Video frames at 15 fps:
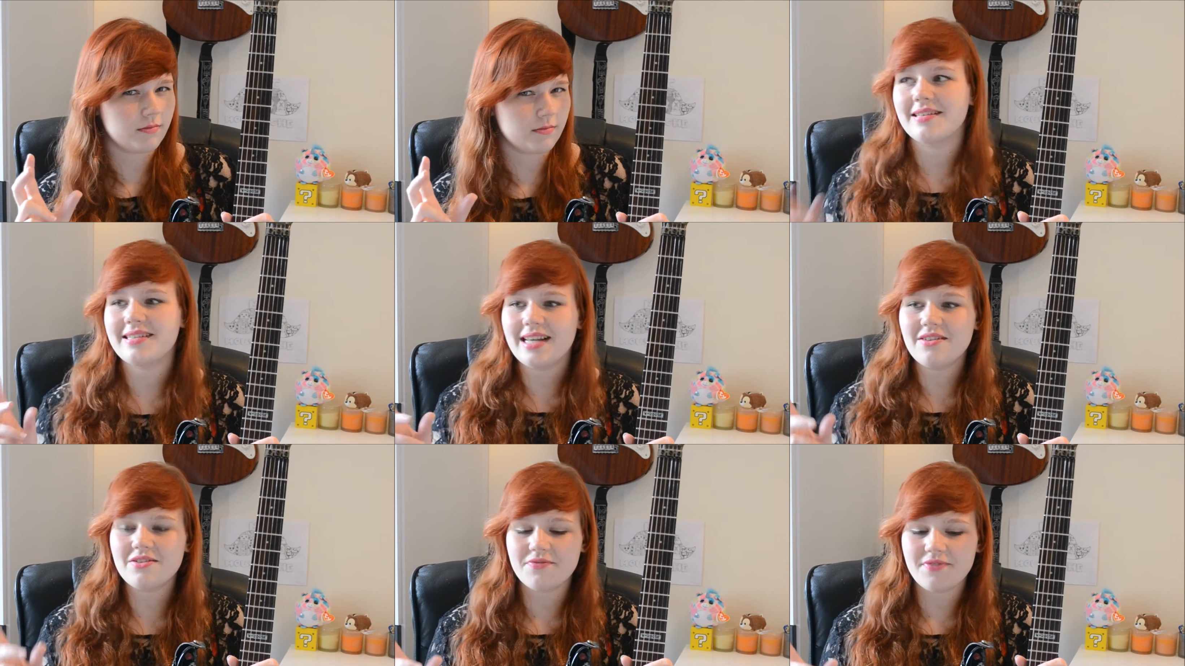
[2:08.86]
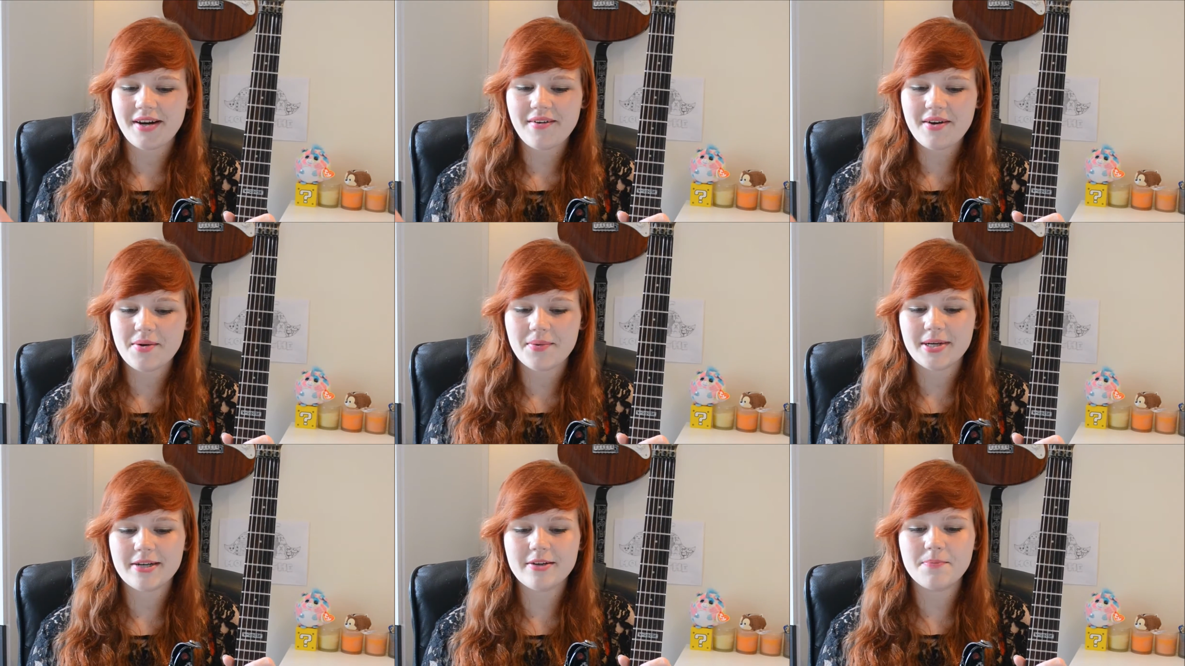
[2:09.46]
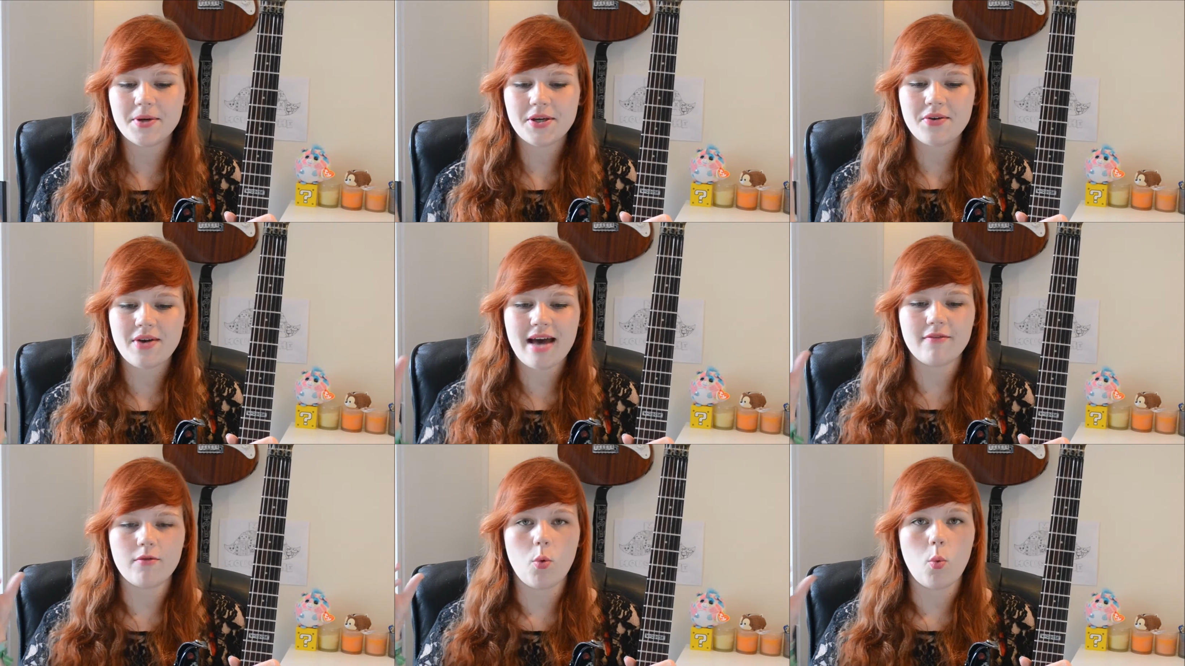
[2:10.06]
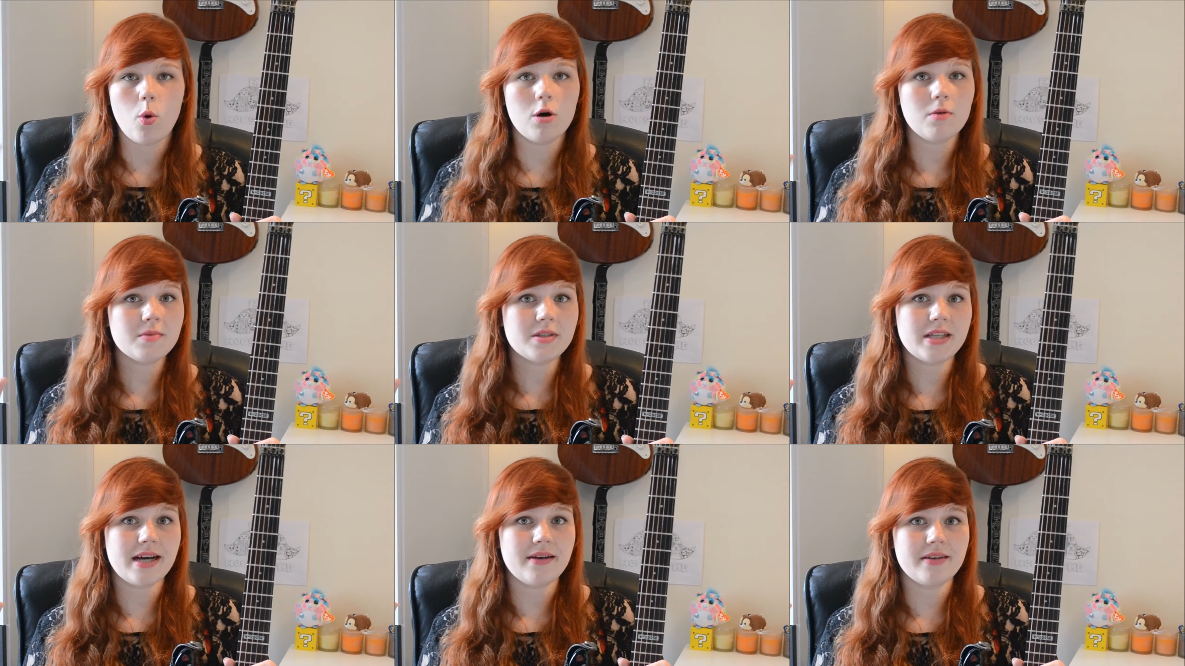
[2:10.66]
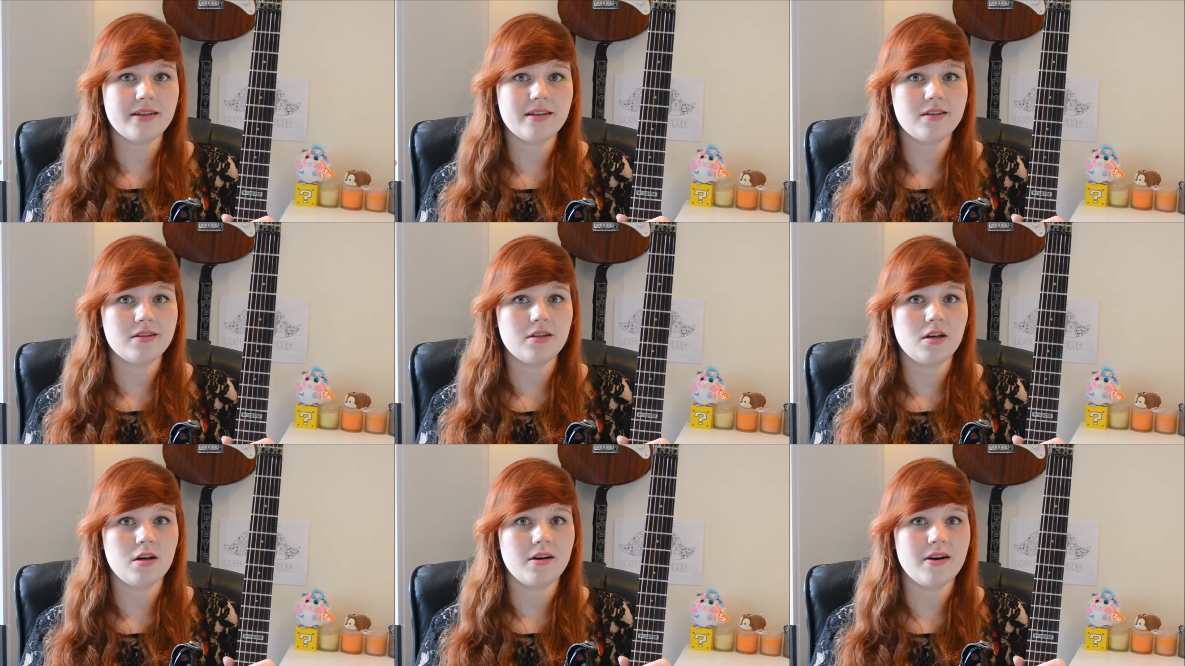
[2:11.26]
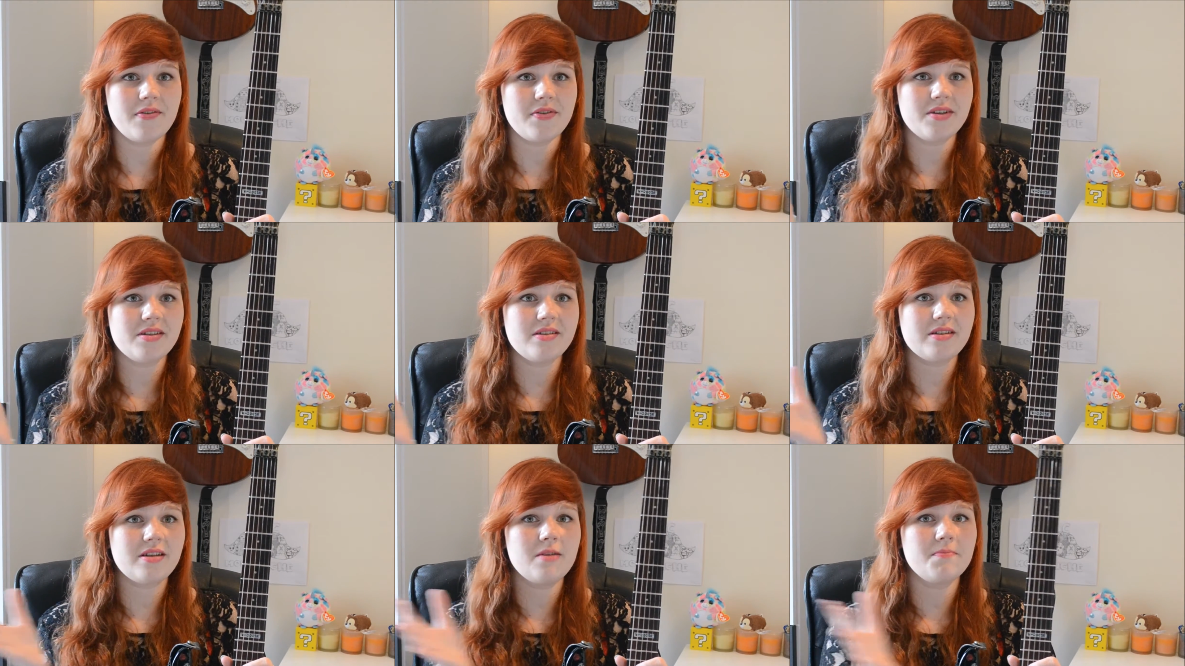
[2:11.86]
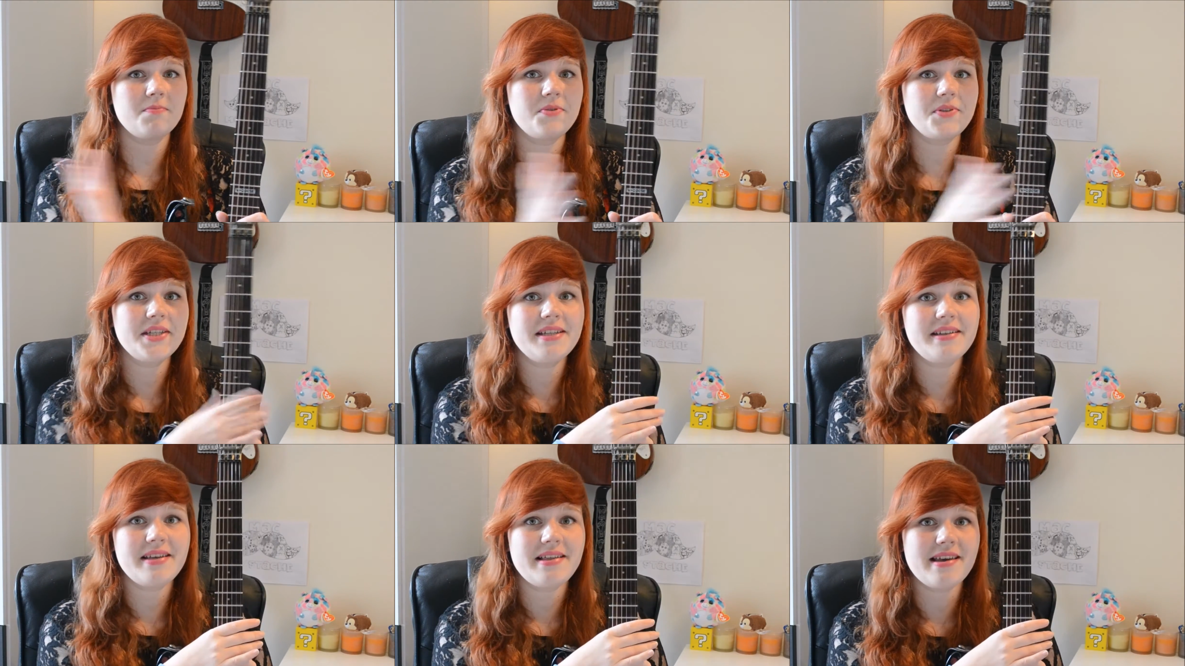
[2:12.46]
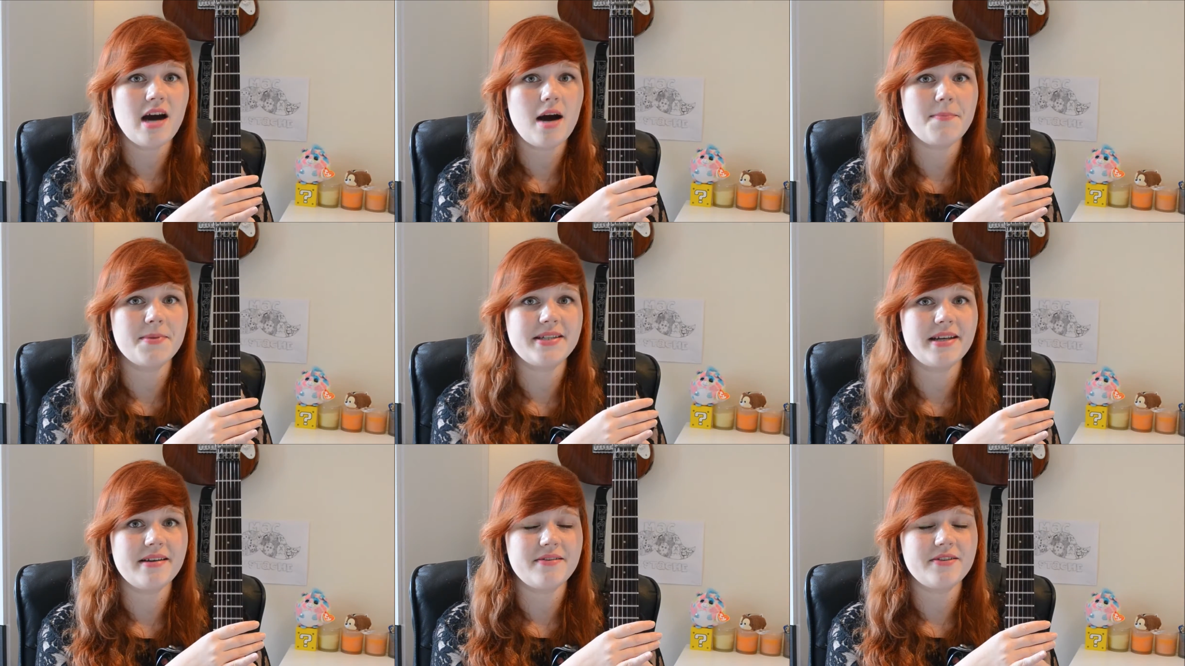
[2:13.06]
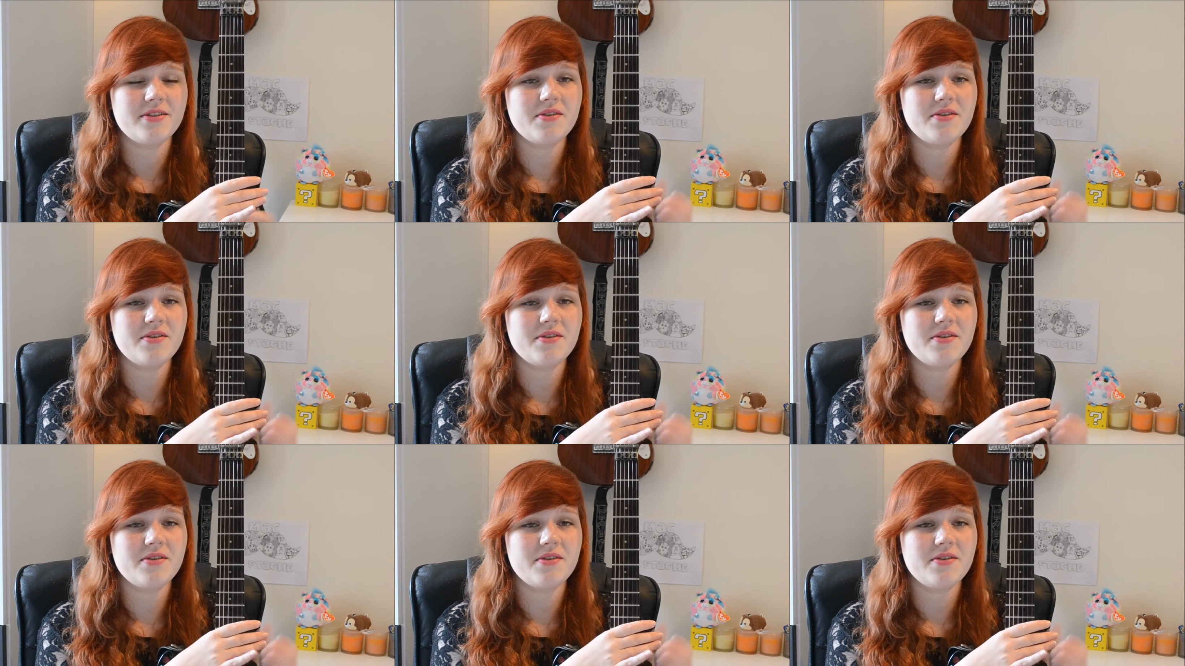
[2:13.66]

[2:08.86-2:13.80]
It sounds very weird, but you have a warm sounding guitar and this is completely the opposite.